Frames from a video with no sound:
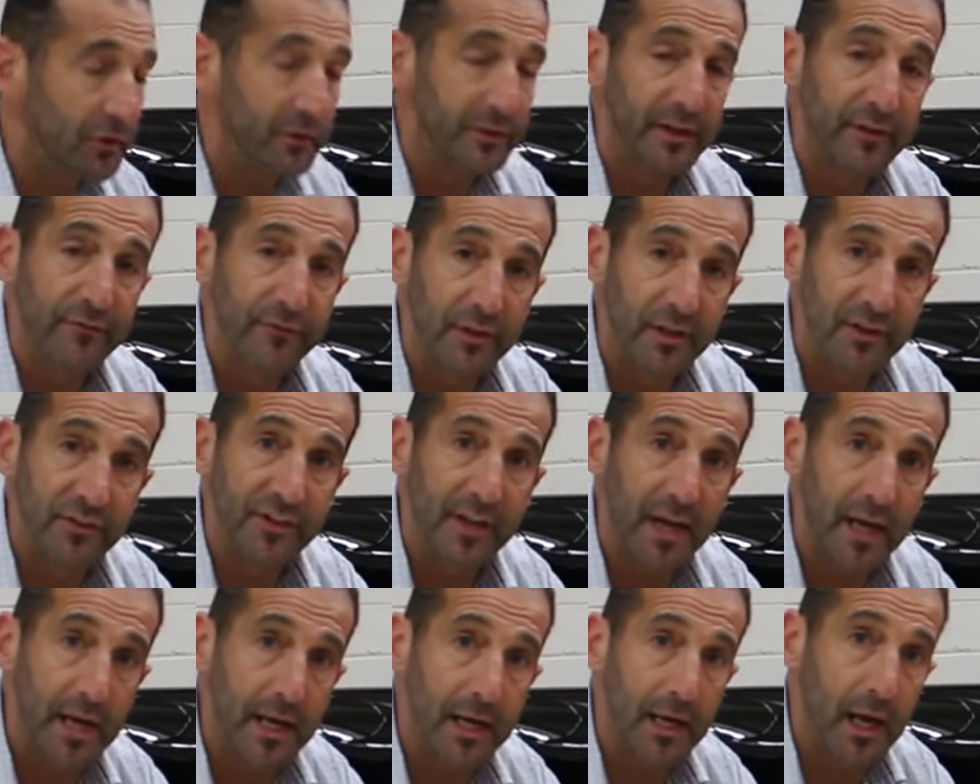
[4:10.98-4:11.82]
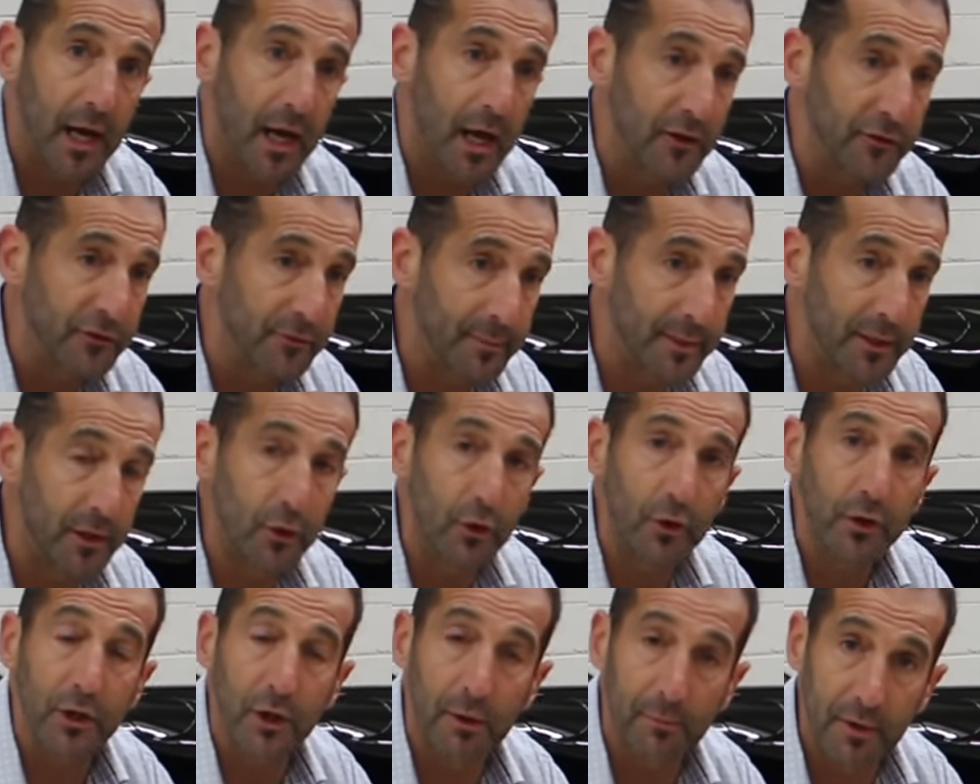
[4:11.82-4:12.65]
a little different than, say, some of the
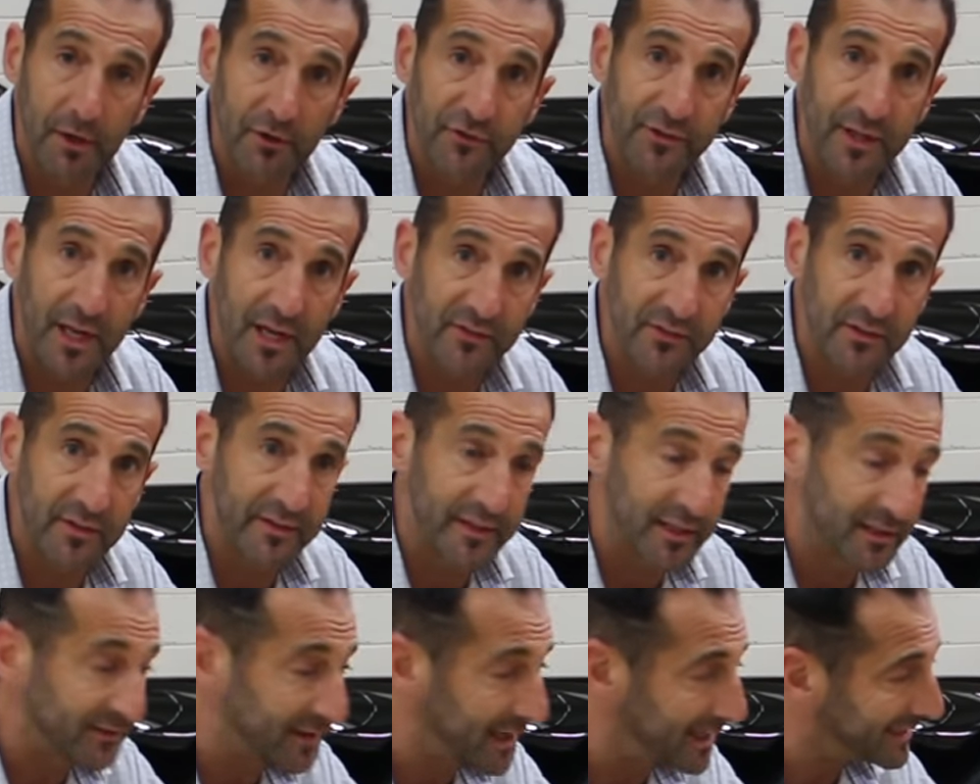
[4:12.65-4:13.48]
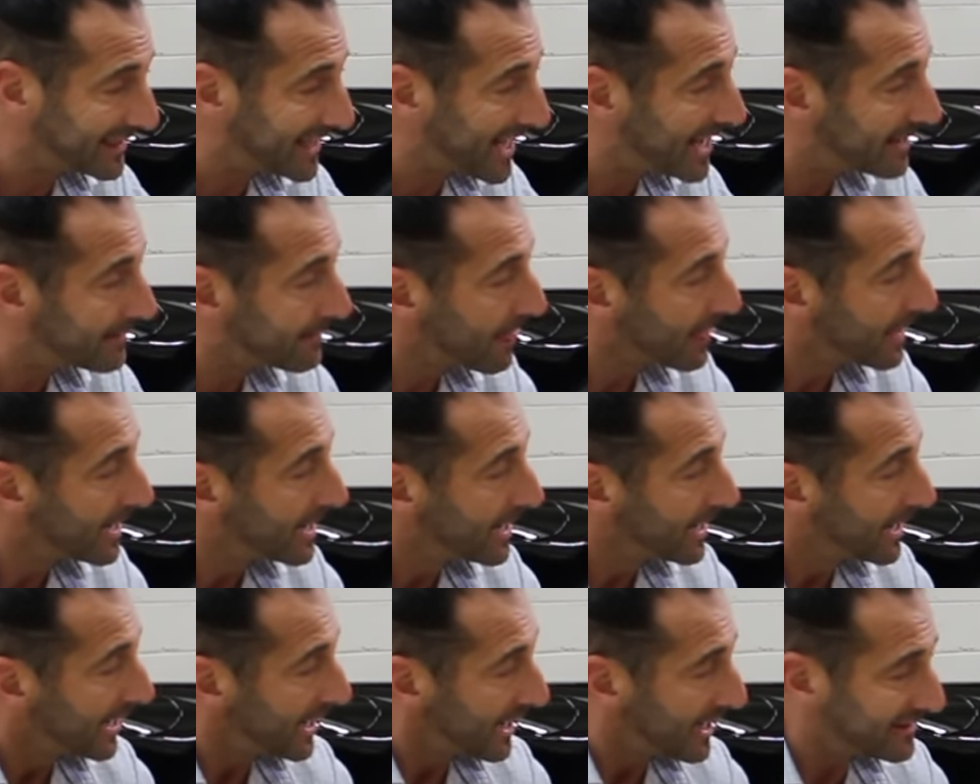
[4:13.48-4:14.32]
earlier Mustangs and things like that,
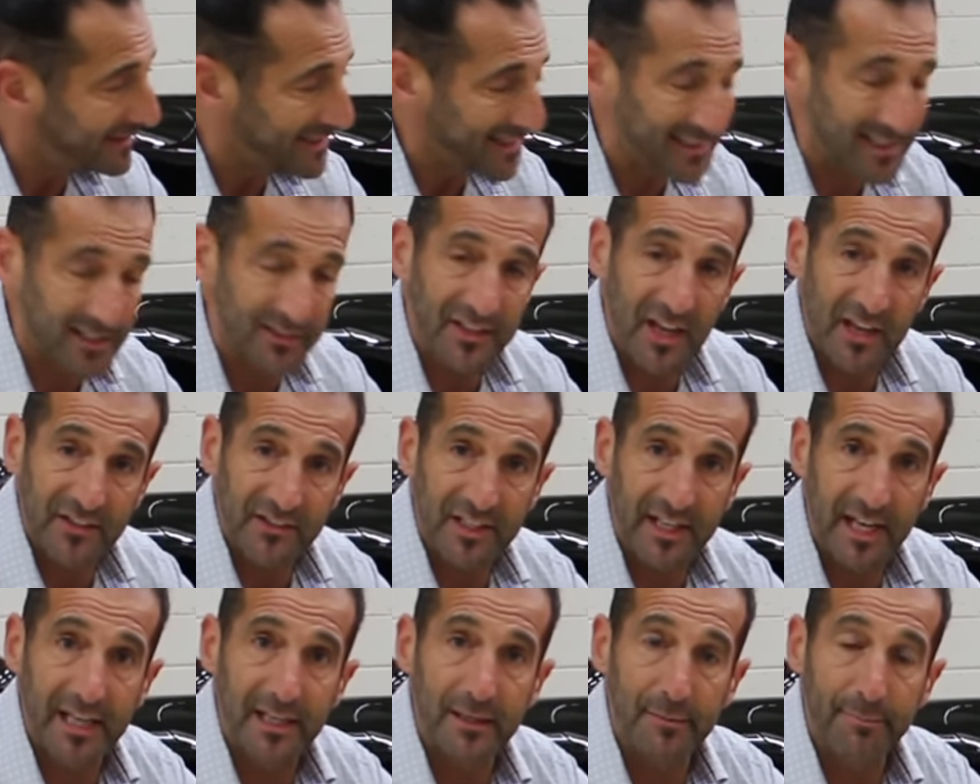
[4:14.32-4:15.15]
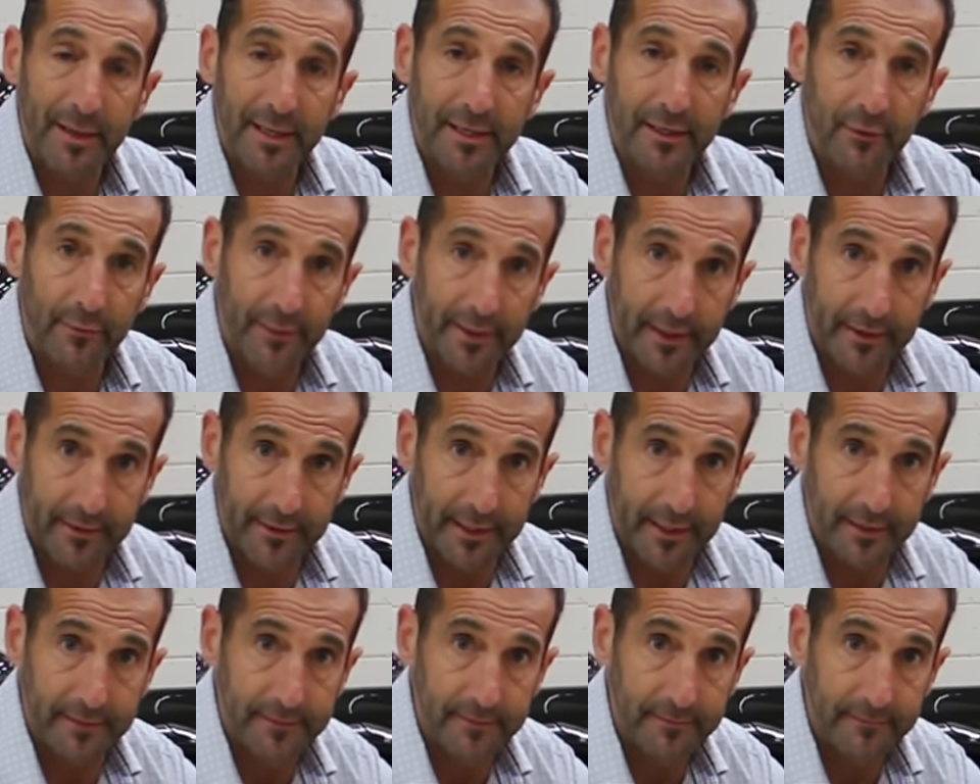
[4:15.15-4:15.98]
is that this has an independent rear in
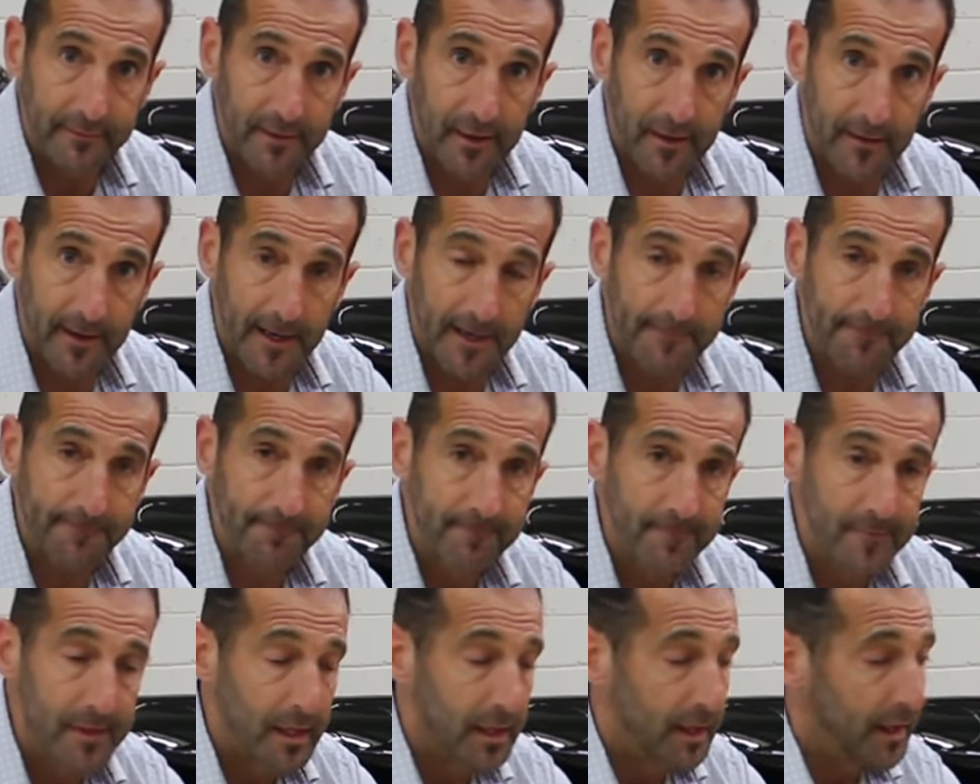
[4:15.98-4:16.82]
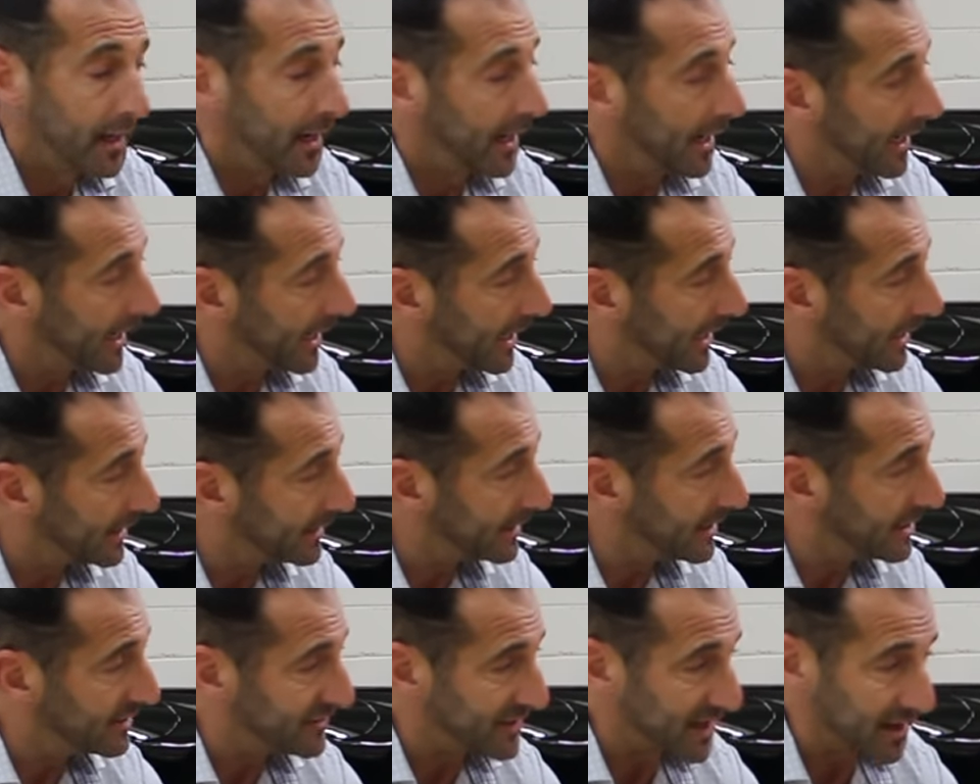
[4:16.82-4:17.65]
it, all right?
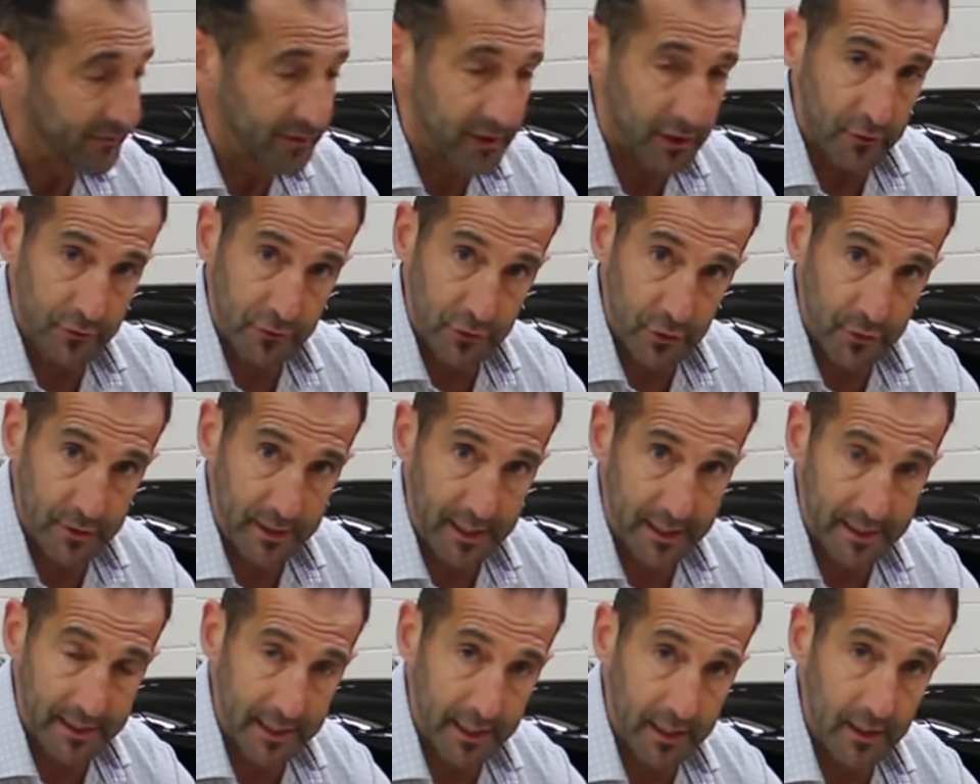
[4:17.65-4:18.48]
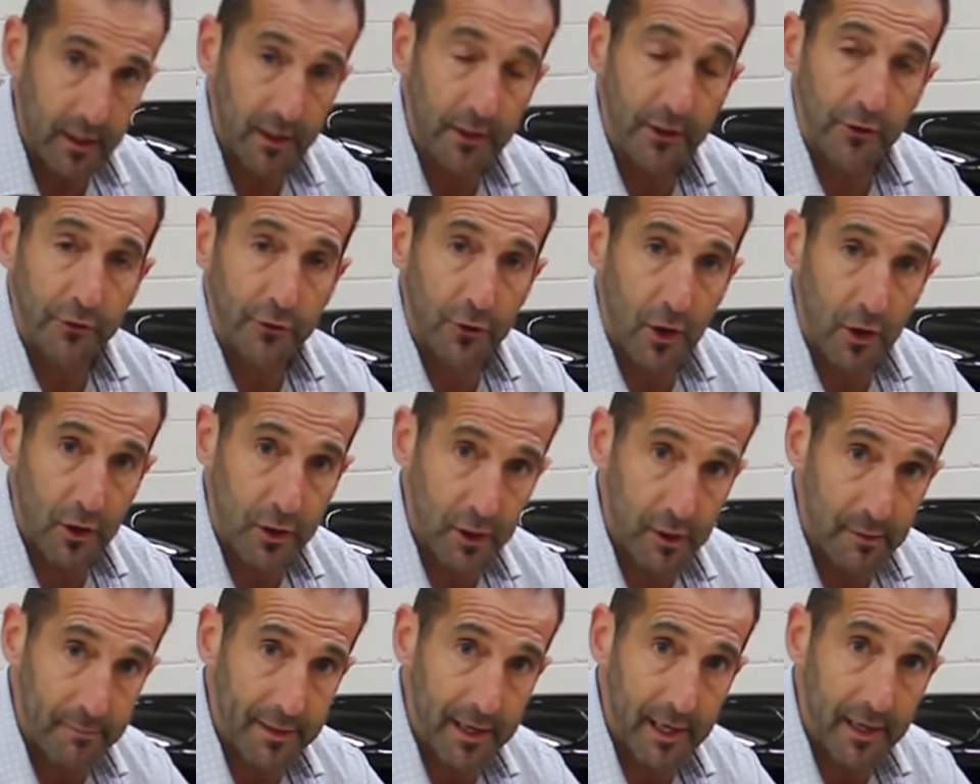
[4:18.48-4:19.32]
And it's heavier duty in here. You're
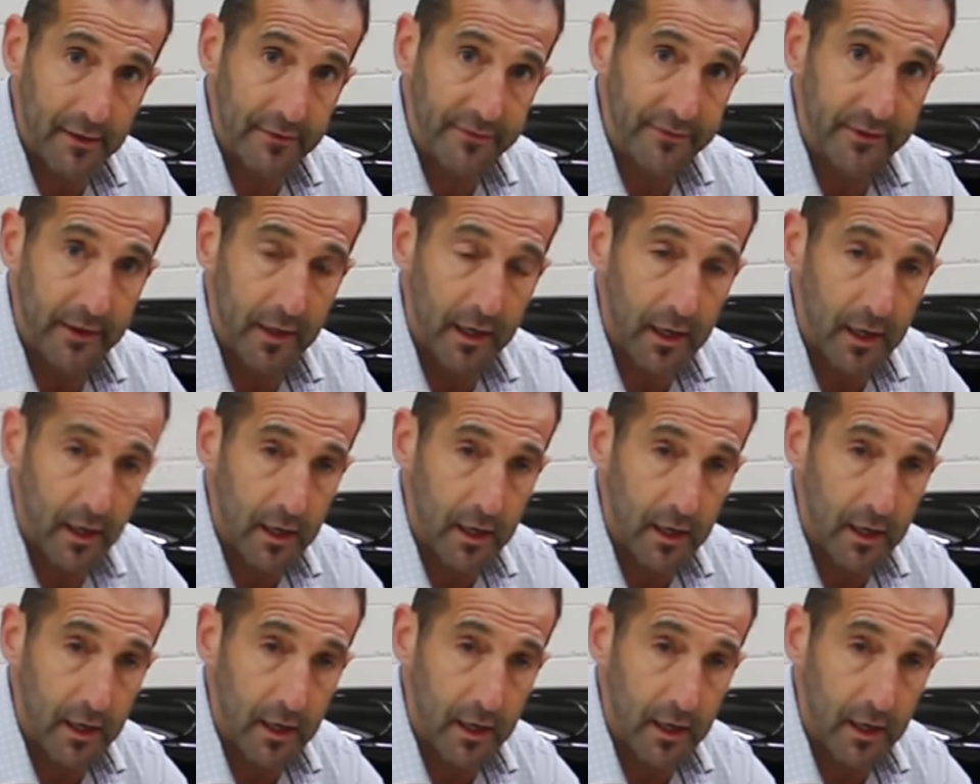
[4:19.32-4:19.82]
talking about